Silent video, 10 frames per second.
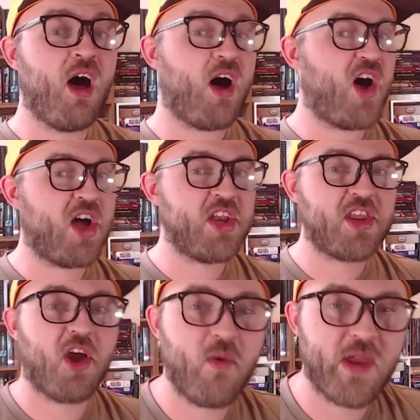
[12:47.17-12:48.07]

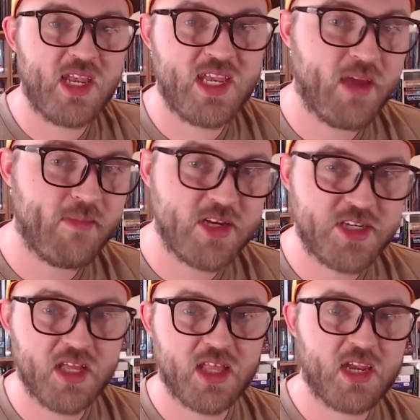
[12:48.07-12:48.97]
ongoing
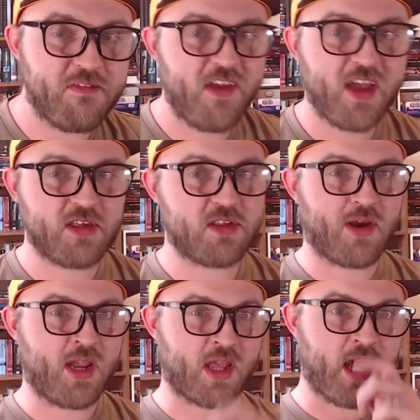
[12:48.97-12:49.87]
damage-dealing effects
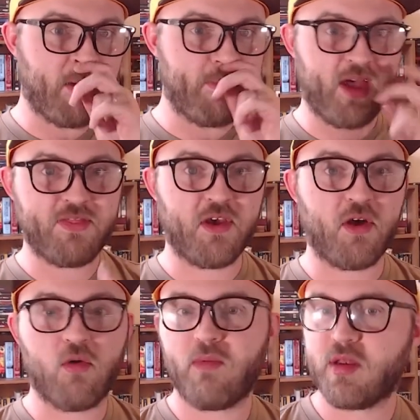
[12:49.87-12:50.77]
during a combat, though,